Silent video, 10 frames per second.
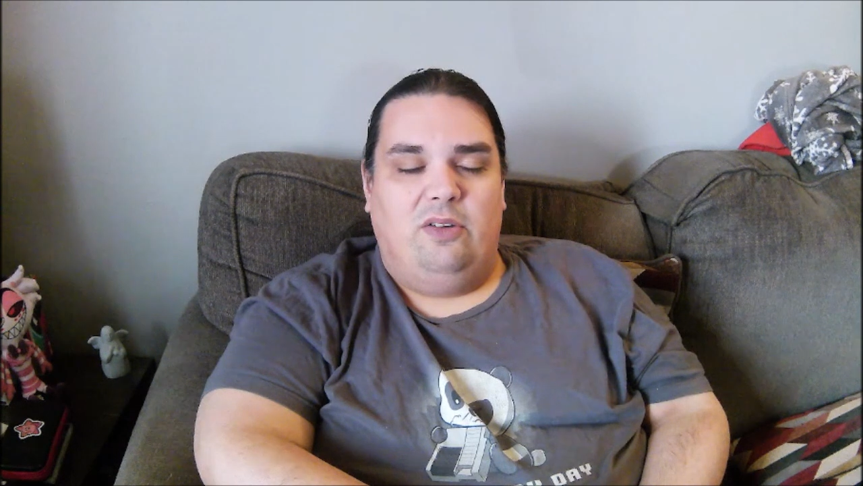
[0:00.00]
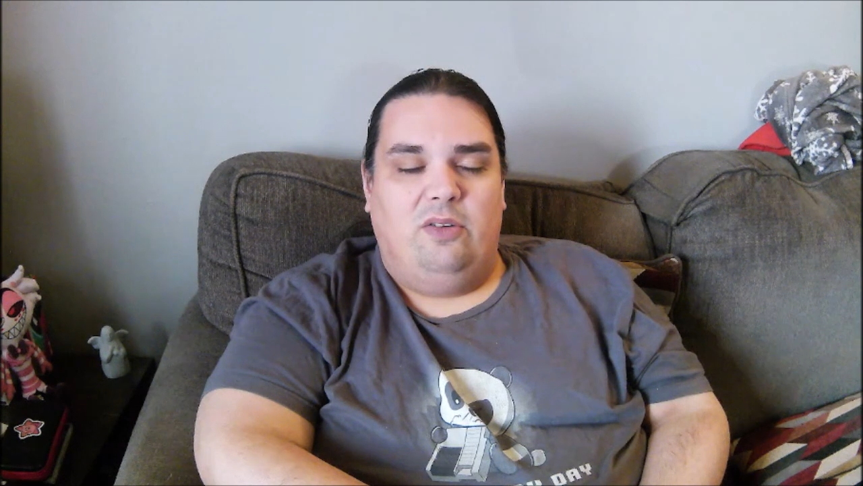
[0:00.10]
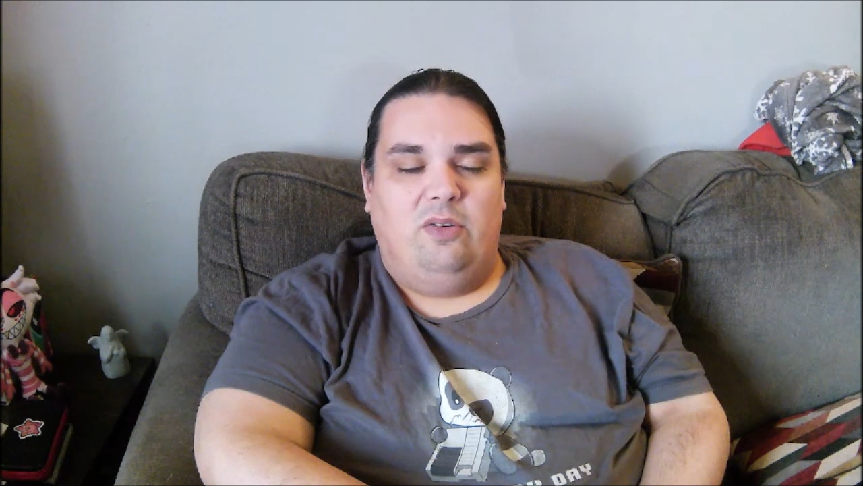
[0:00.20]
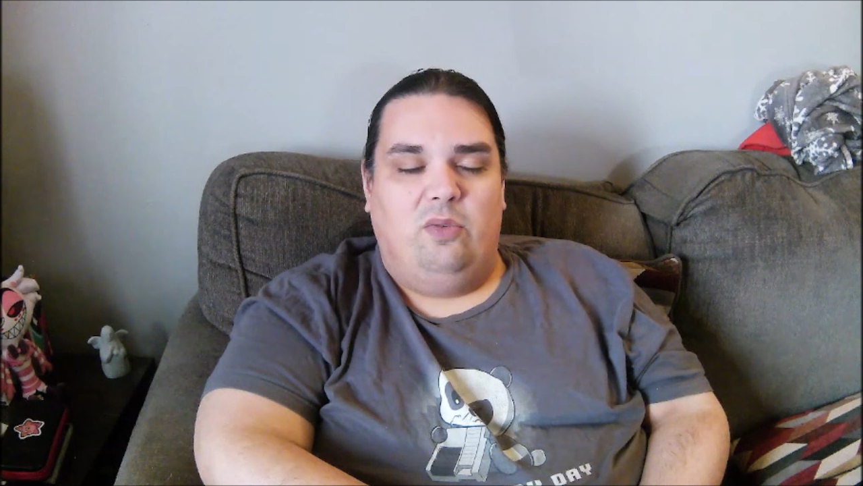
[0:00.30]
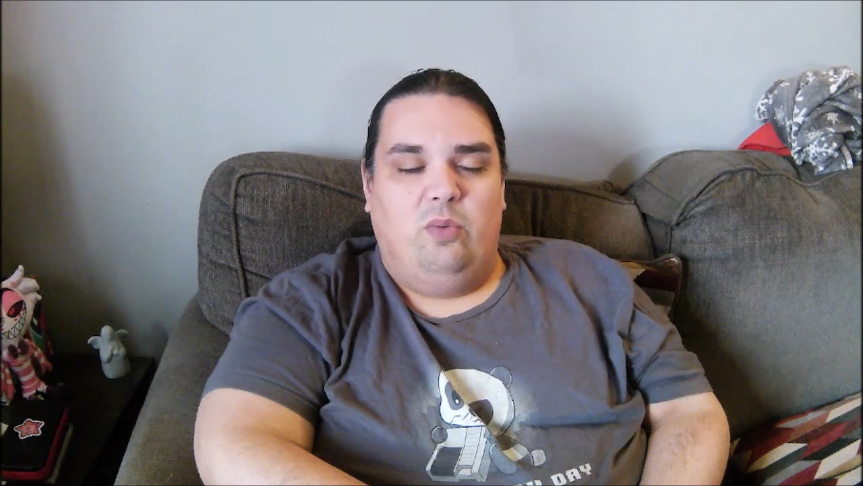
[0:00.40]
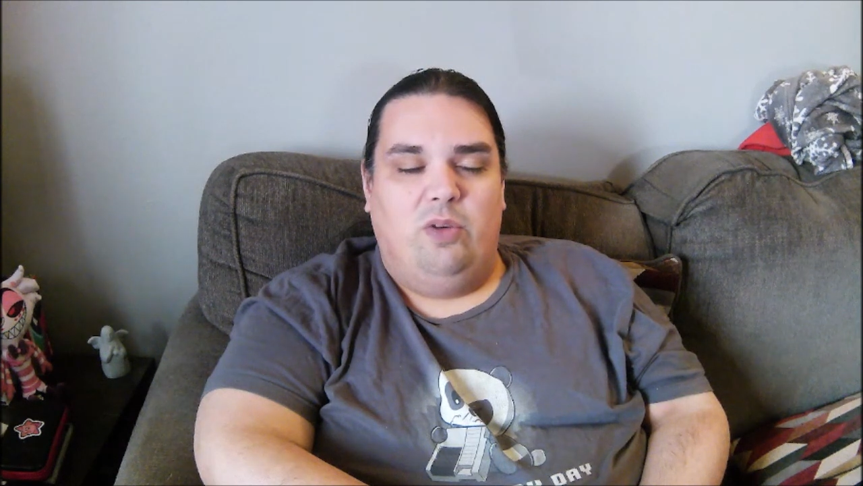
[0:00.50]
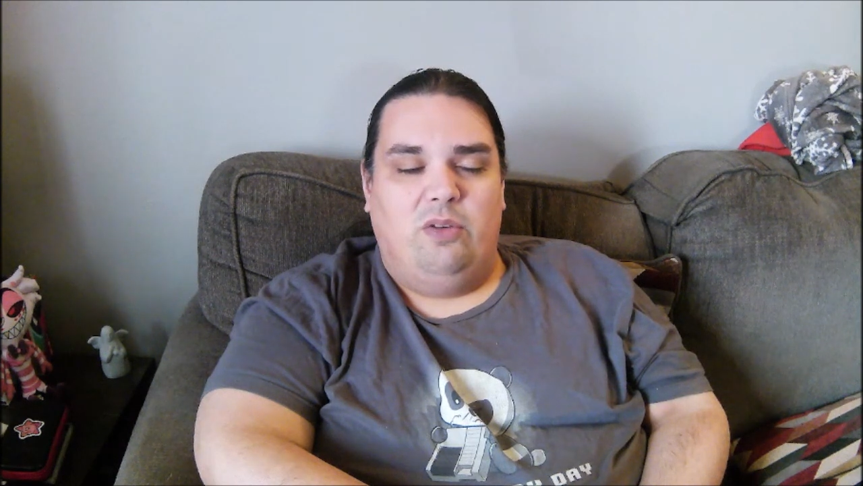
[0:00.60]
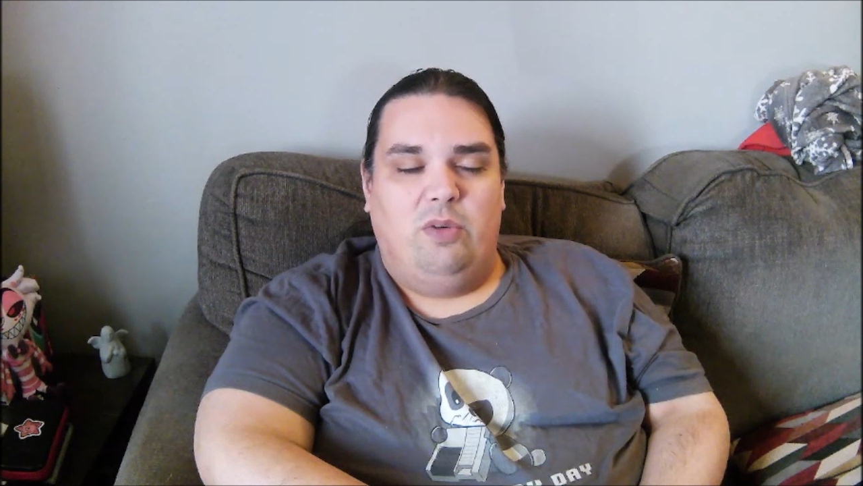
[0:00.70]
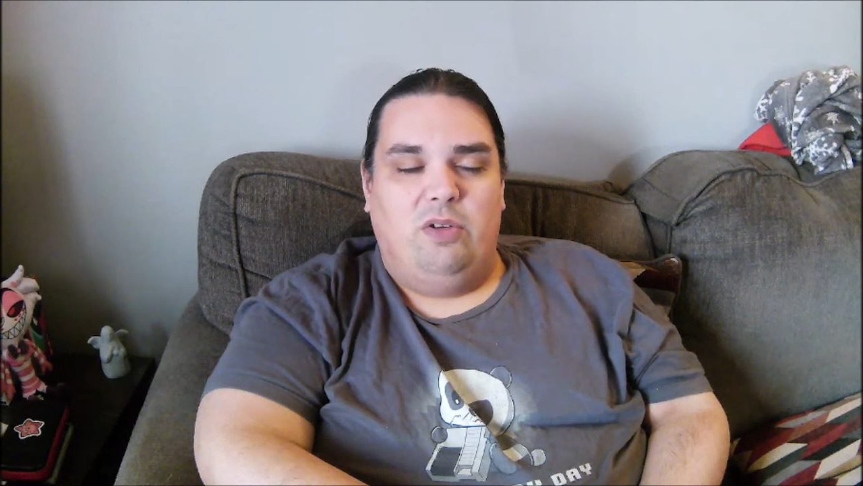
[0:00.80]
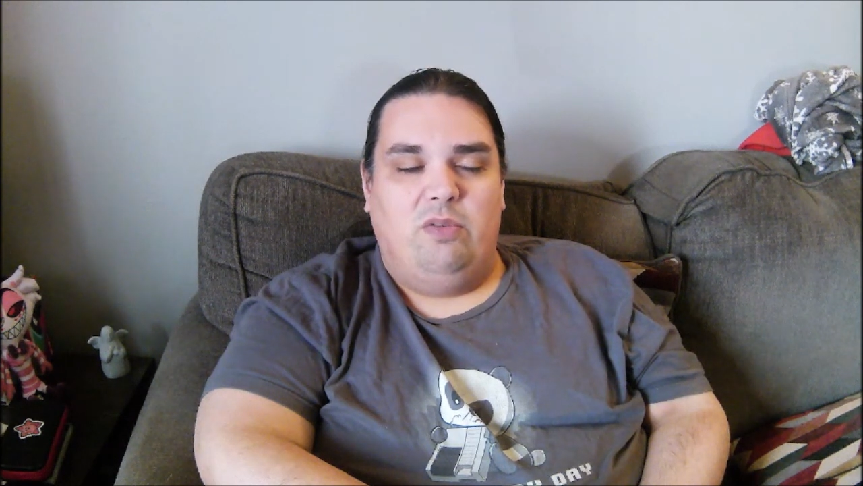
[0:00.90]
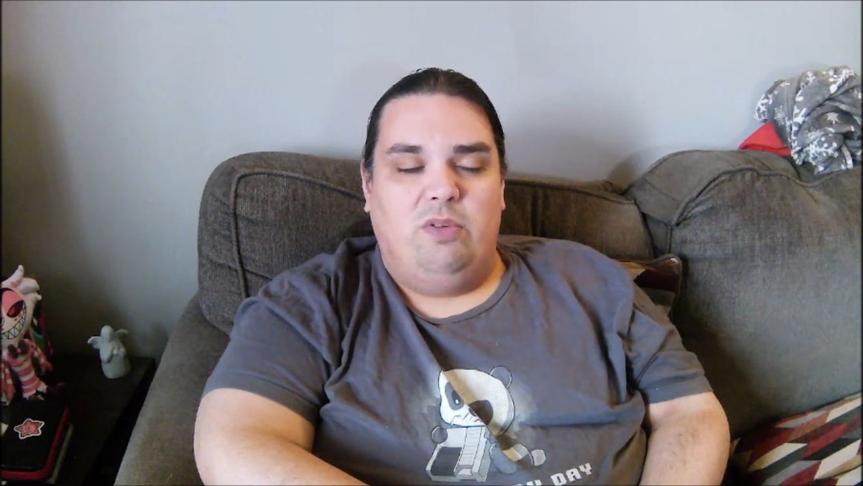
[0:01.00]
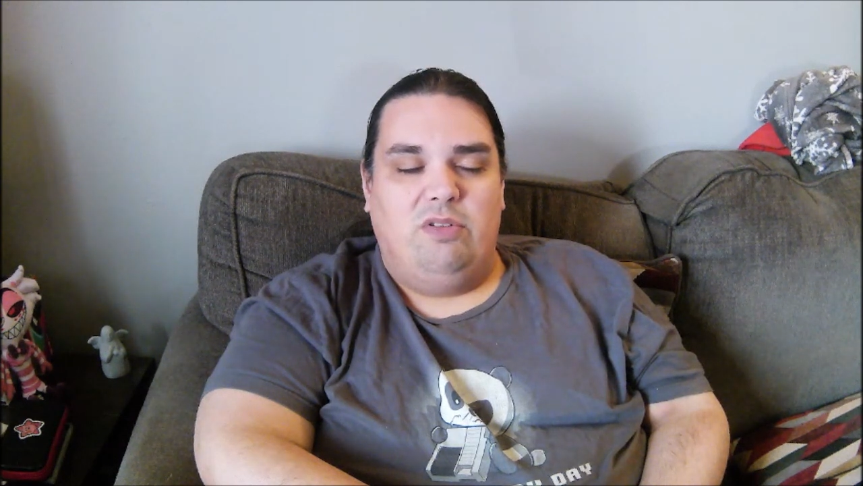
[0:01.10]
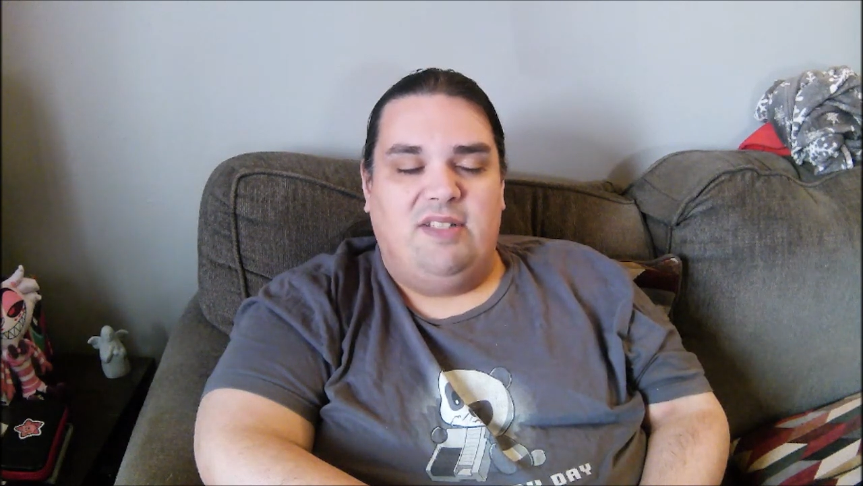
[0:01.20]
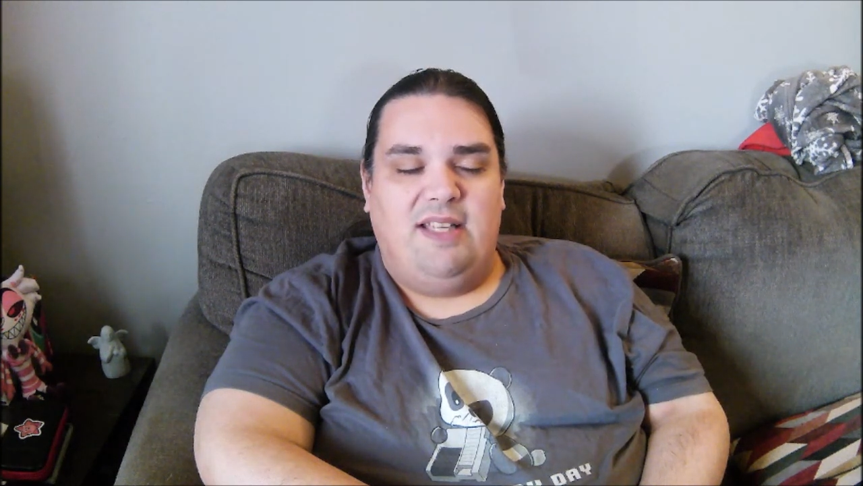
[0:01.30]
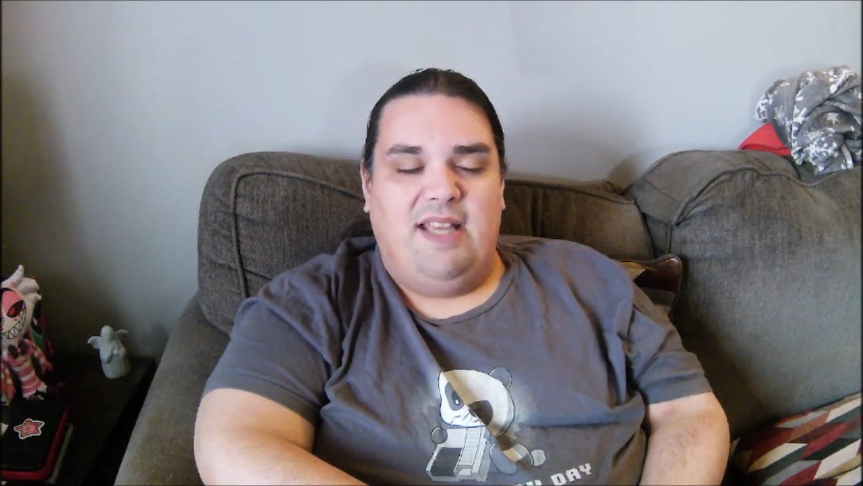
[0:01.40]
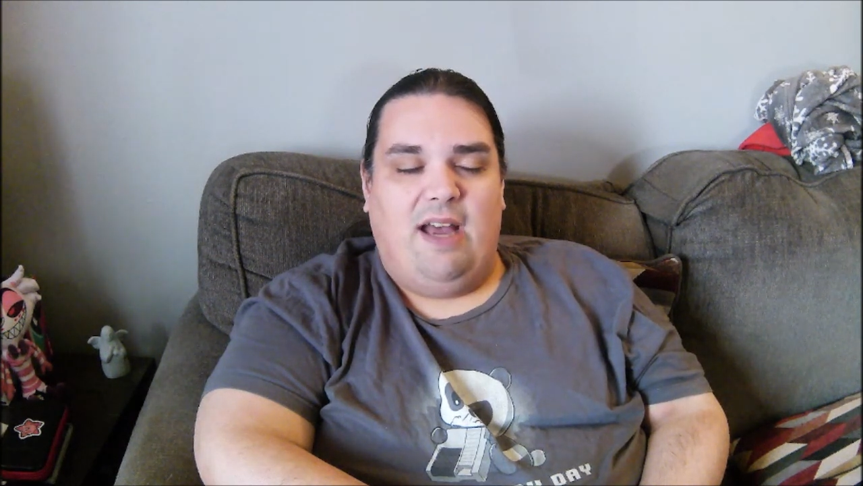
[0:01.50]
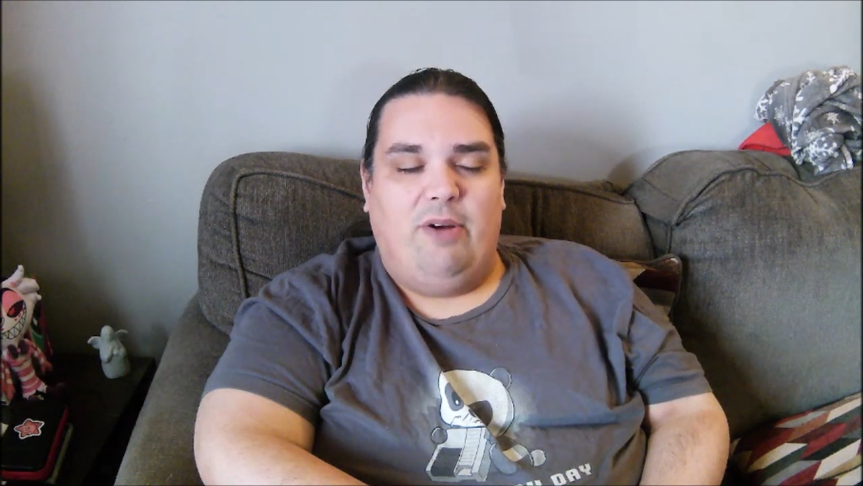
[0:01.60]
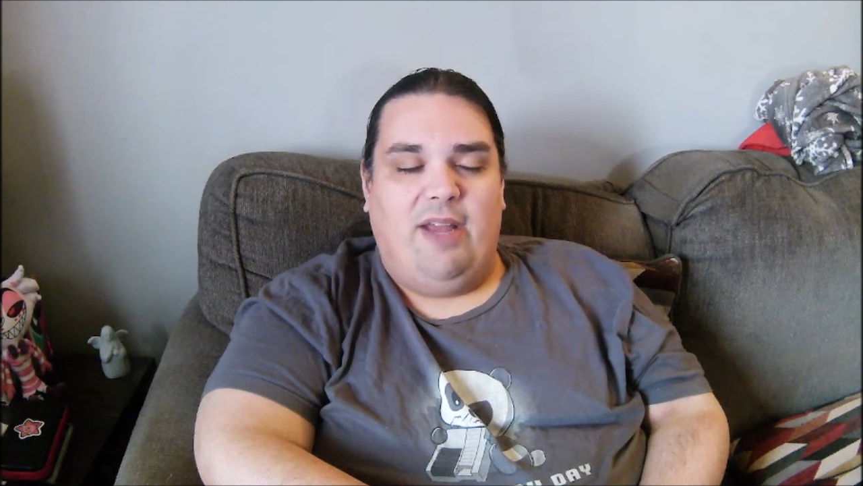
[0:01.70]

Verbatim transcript: we'll, we'll, we'll see how it